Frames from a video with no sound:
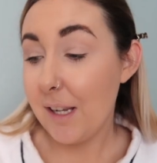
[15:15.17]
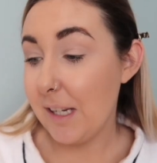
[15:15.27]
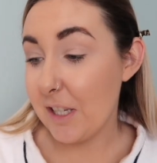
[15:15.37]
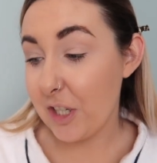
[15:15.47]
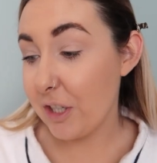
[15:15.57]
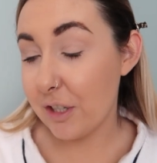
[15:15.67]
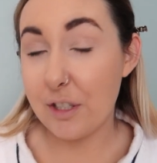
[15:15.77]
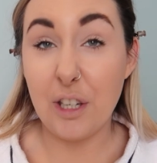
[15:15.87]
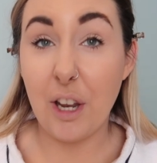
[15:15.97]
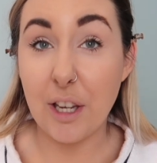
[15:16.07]
Literally just
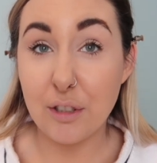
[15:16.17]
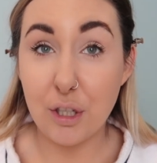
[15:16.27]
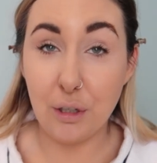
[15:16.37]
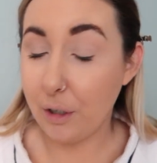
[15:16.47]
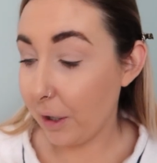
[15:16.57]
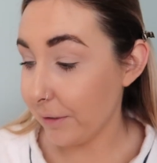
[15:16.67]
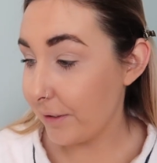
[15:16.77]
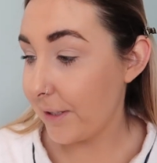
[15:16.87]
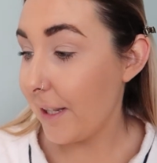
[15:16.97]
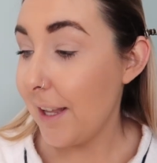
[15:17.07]
do like 2
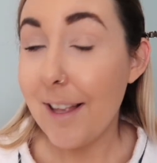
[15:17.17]
coats.